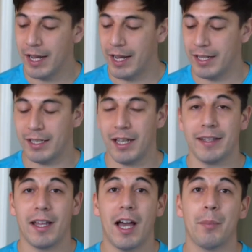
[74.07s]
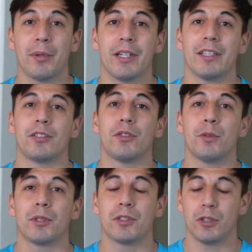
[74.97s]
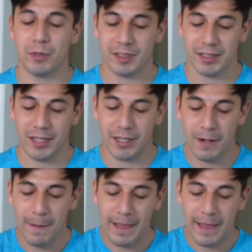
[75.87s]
And the upper is super, super snug.